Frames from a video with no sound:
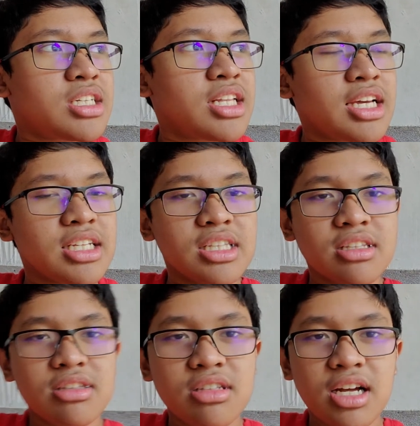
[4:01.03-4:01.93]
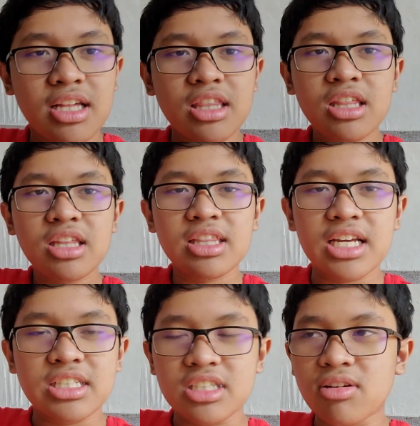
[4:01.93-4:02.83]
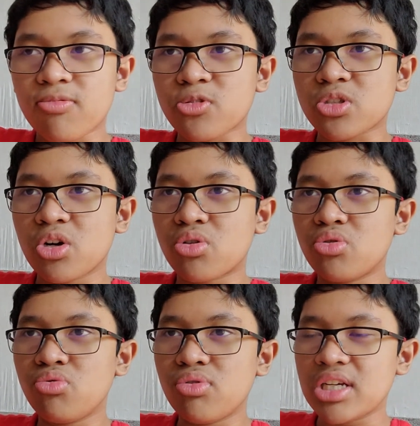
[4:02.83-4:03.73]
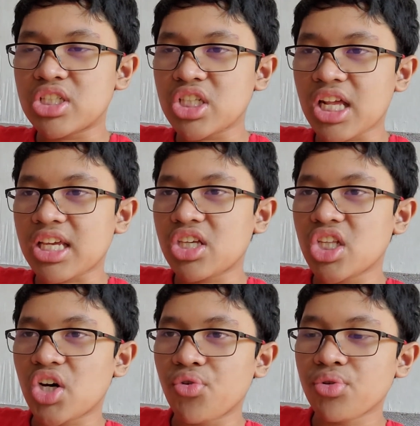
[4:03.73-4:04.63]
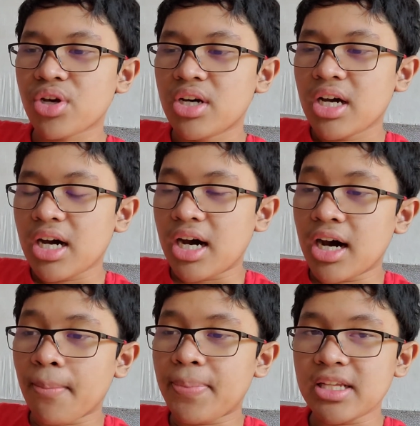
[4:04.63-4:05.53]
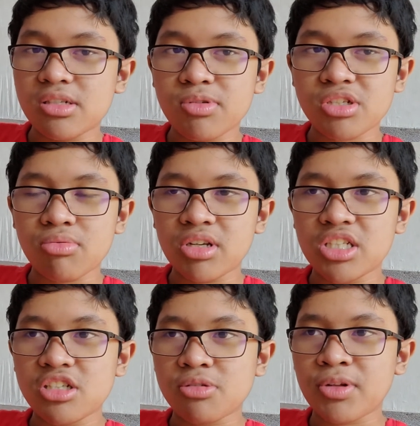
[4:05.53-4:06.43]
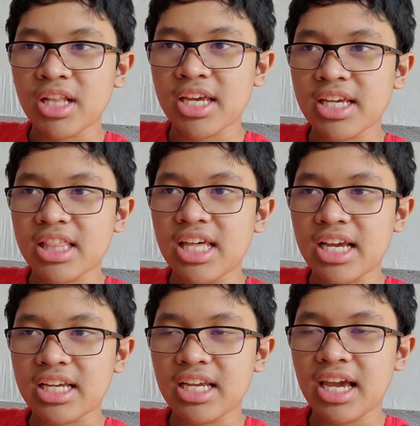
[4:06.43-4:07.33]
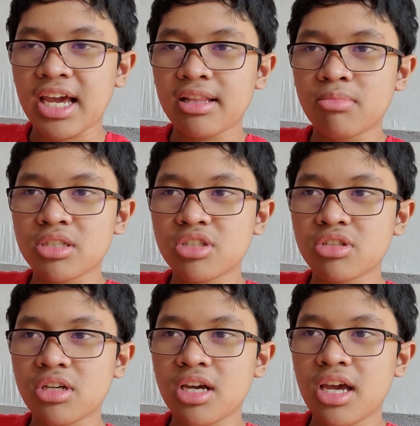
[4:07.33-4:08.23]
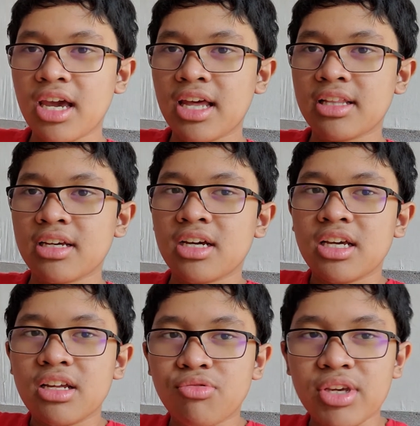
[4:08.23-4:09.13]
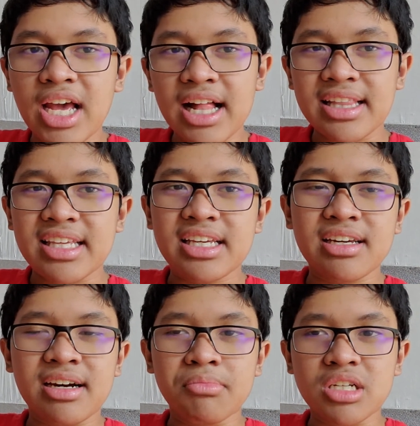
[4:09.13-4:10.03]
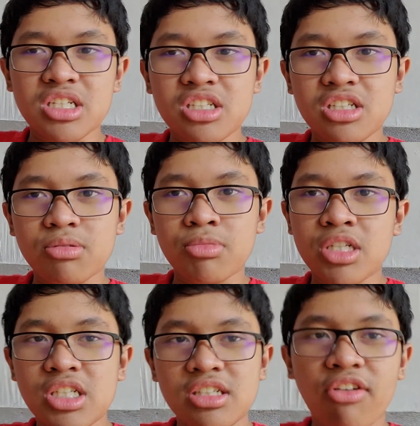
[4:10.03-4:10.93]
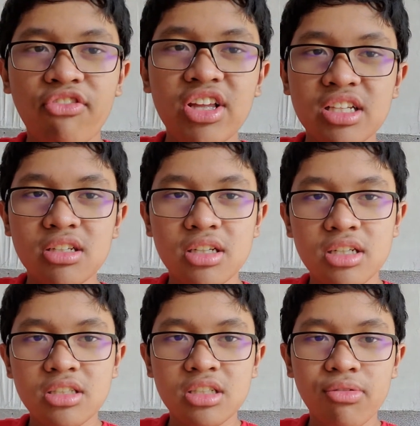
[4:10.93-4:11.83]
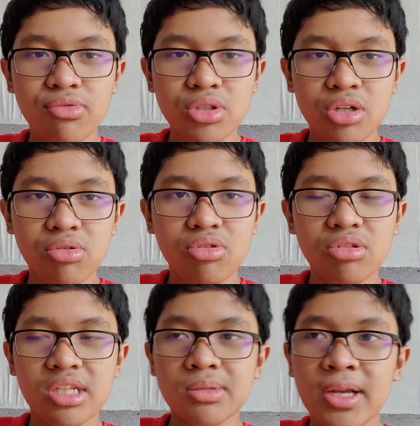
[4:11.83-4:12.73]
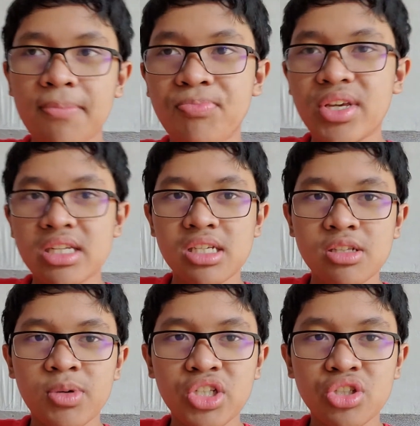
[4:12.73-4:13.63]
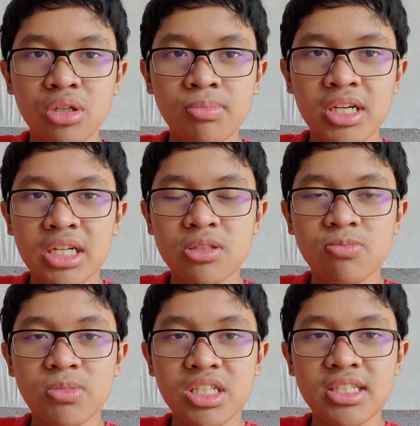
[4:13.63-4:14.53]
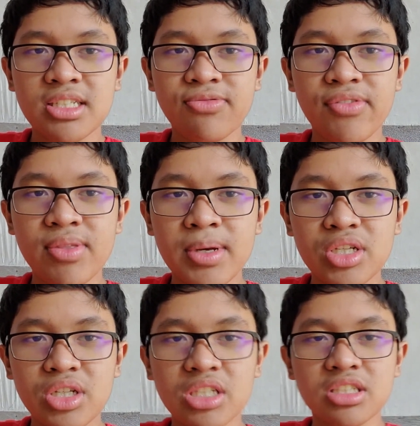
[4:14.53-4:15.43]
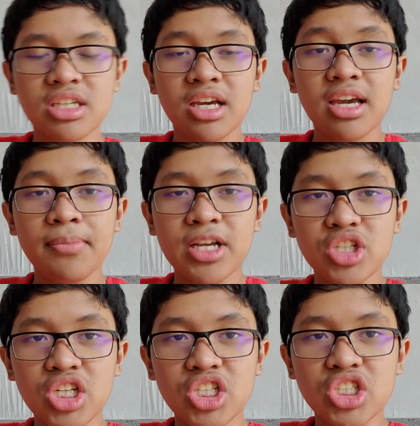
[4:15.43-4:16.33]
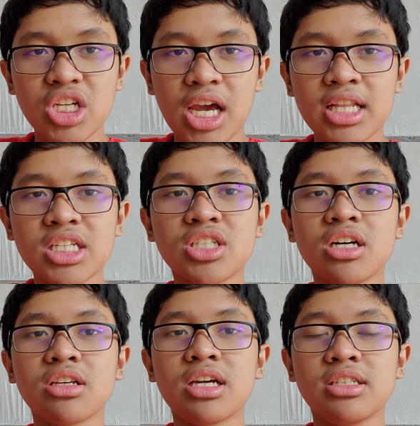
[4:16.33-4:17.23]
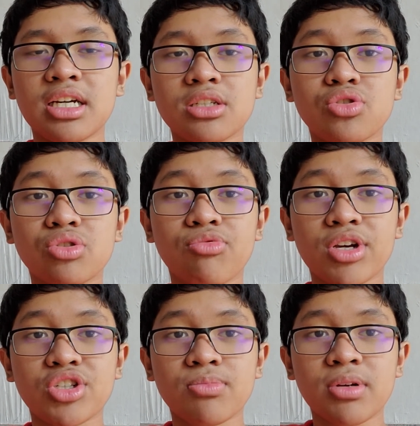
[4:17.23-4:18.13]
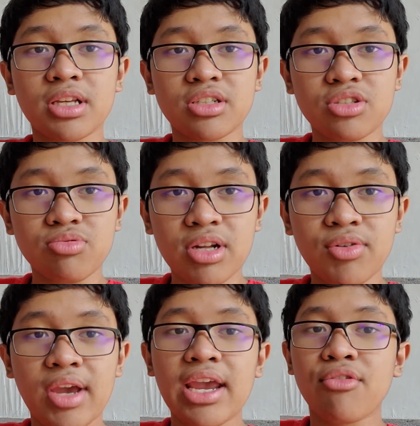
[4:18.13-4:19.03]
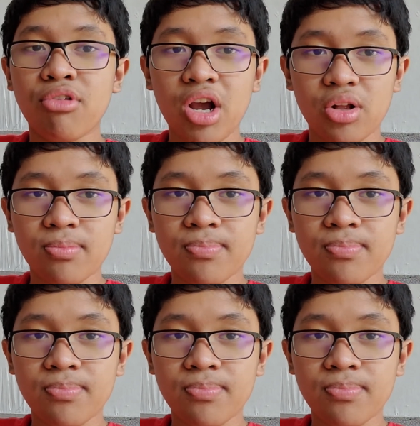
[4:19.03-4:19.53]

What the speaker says: Like they think that Xenoverse Goku is beats Mr. Mixie, Spitlick, and in reality, Mixie defeats Xenoverse Goku despite him being six-dimensional, because Mixie's fifth dimension is imagination and is not in extra direction, but it's rather a realm.